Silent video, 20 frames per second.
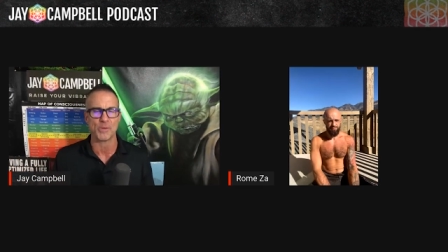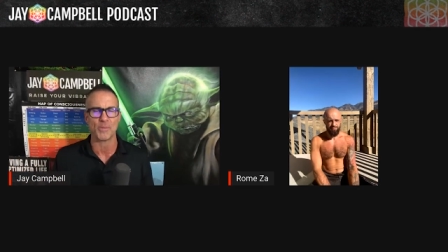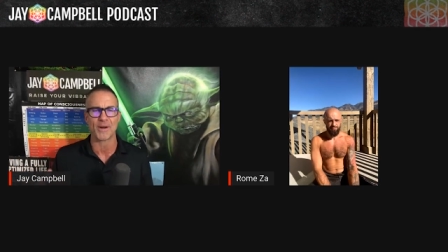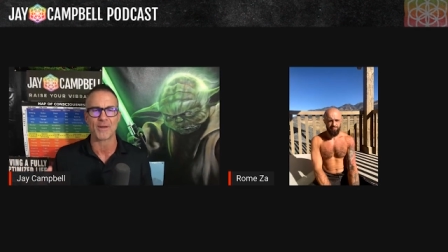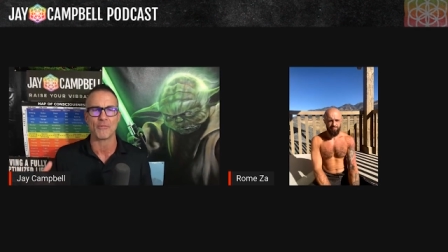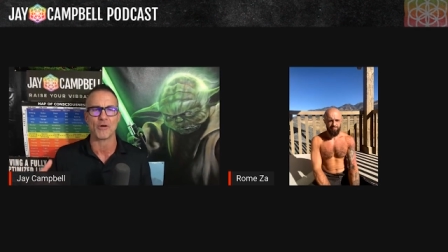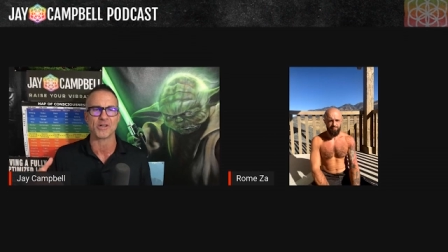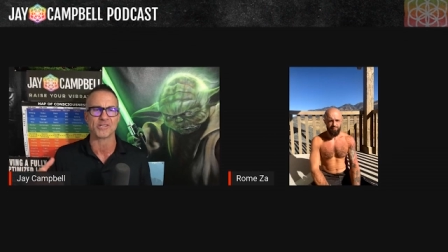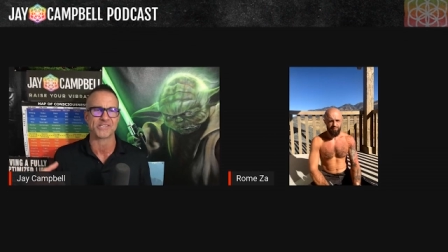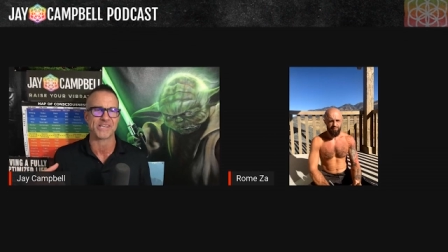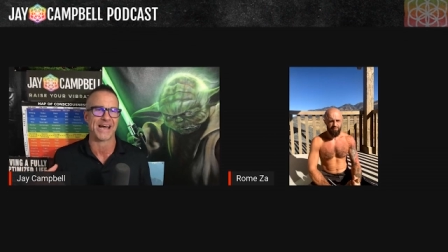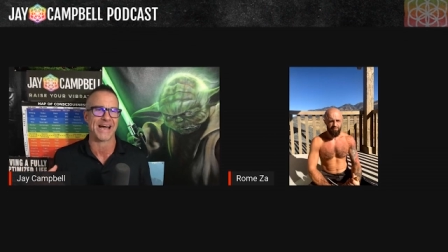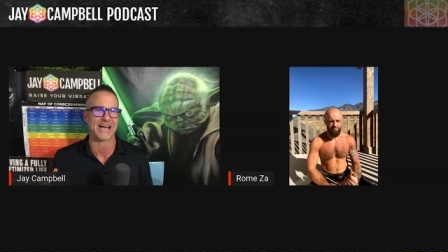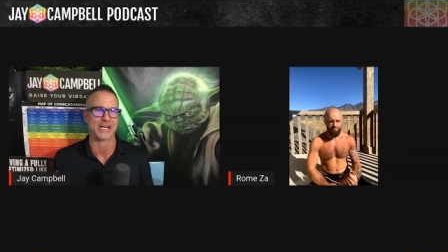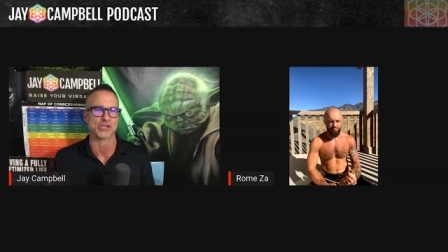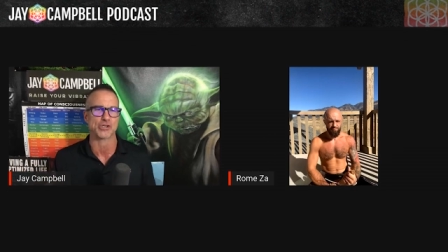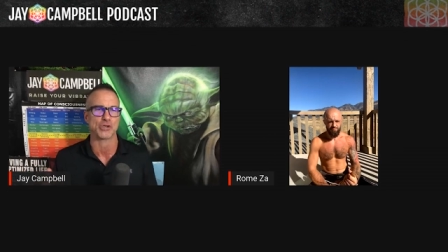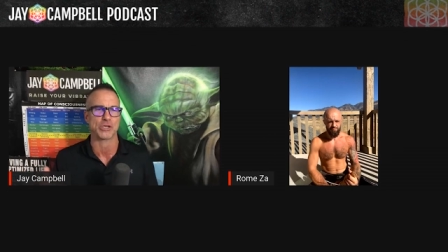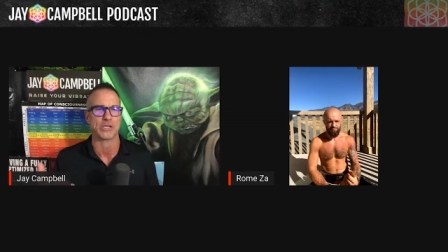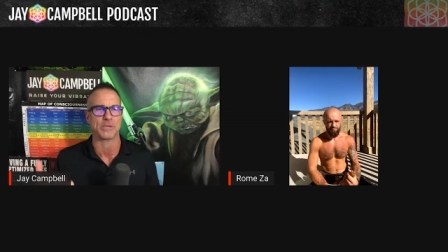Nobody wants to
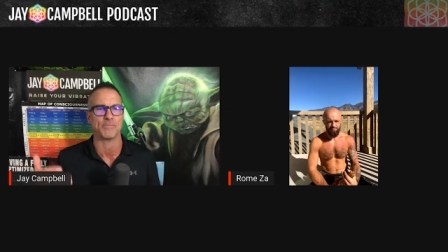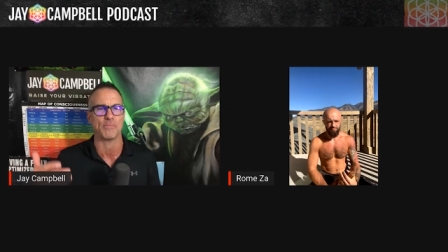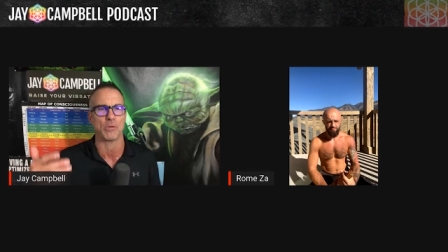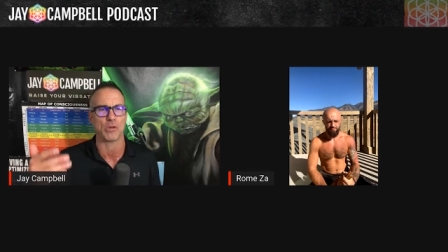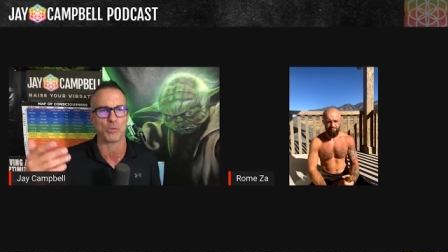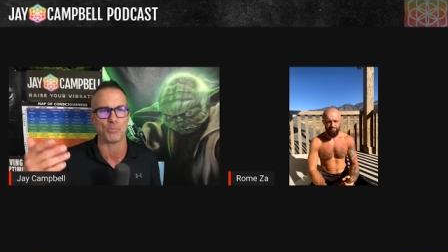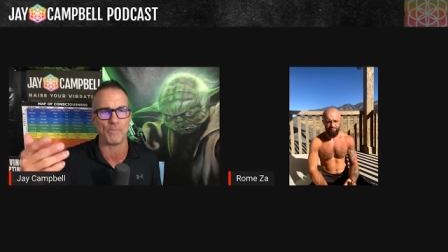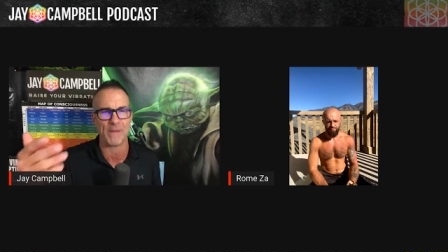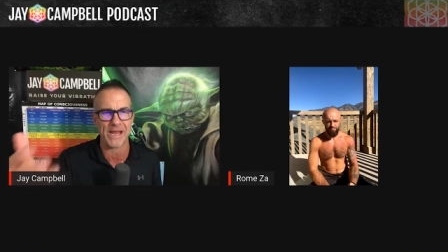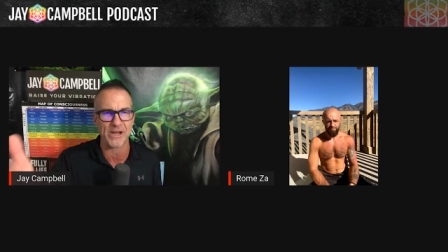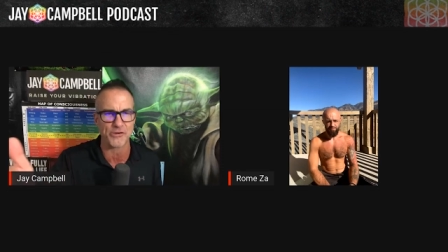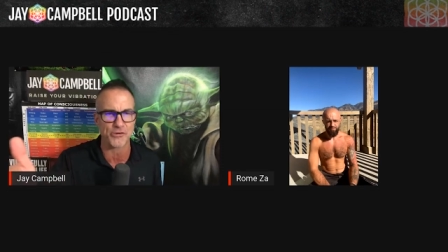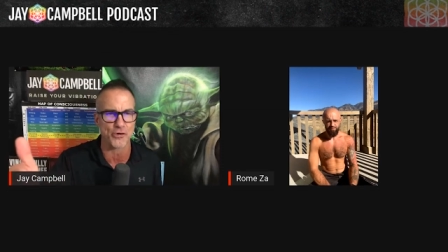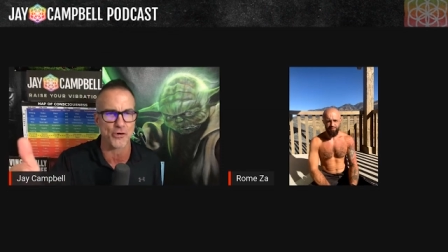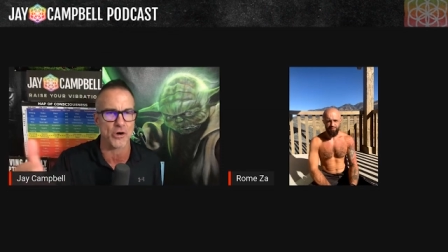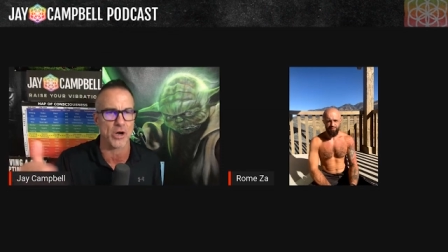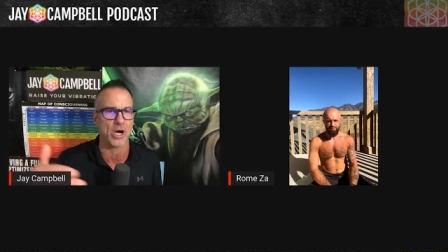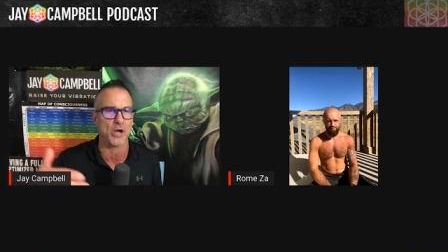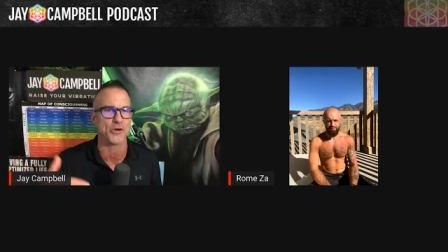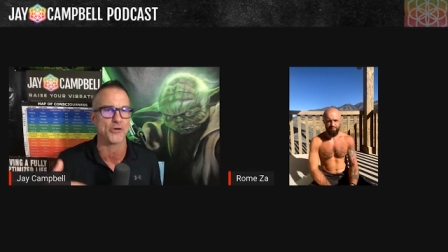actually
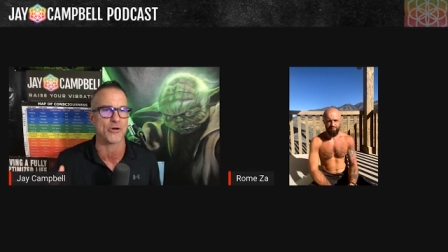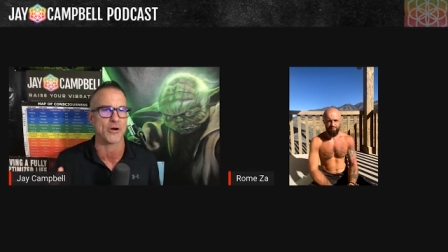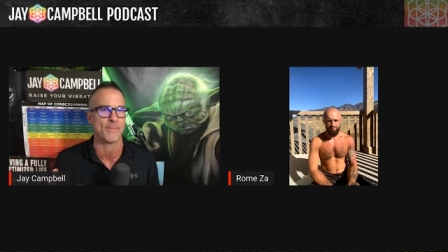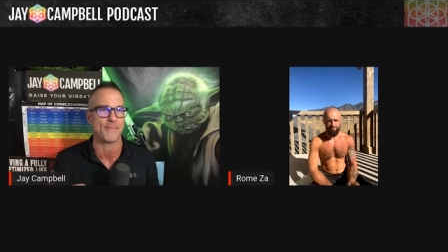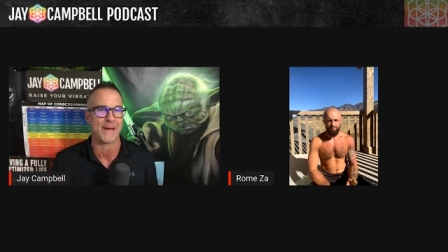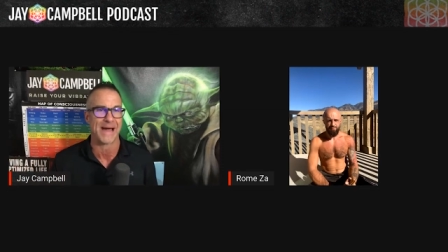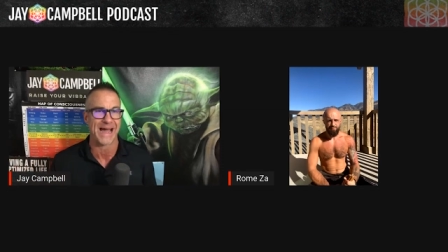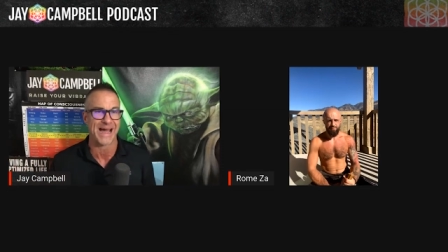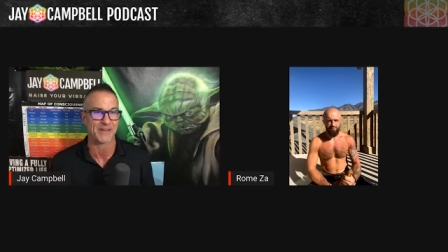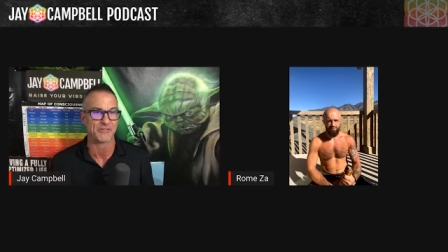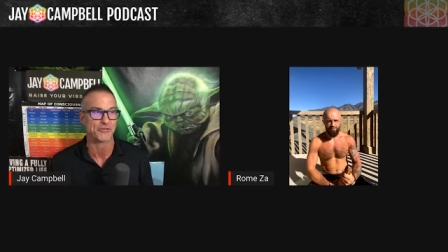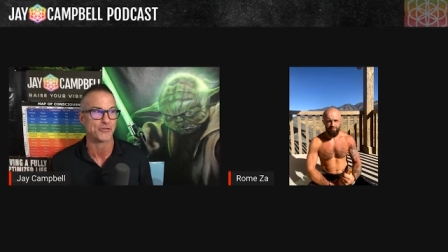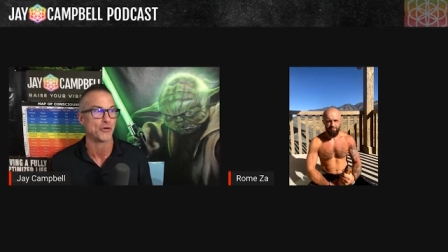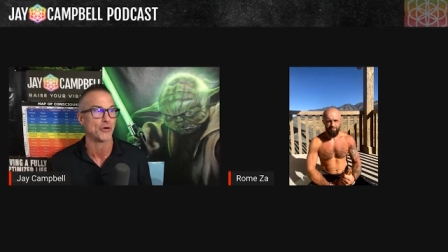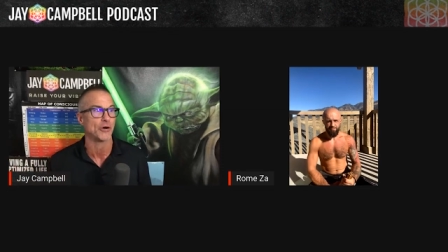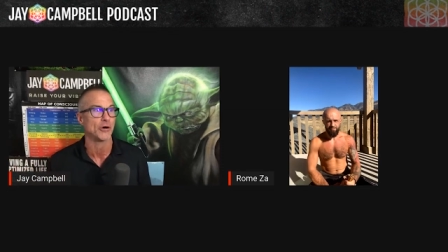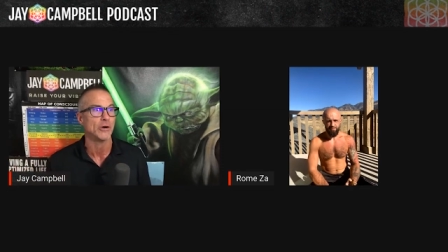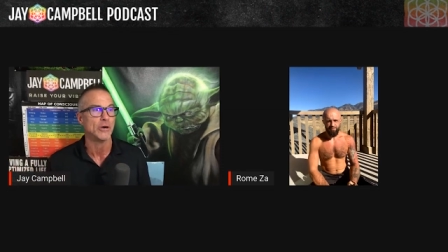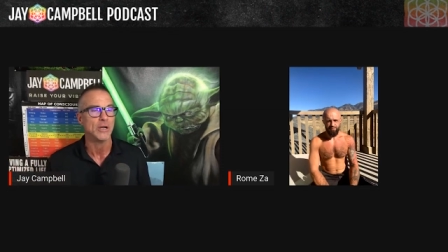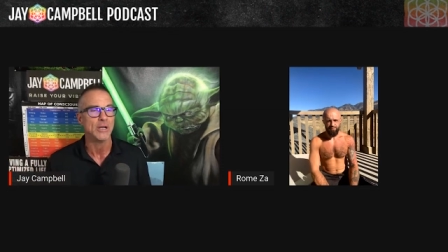mentor under a
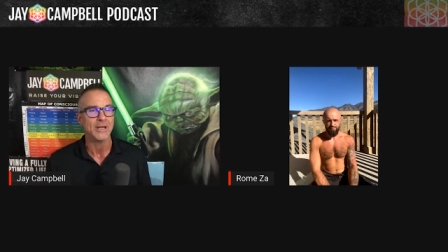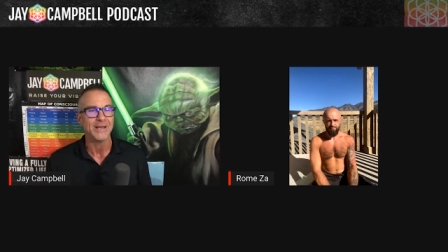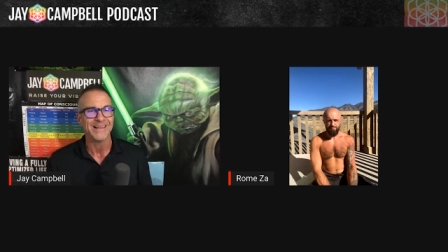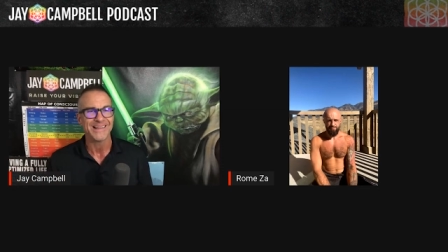master.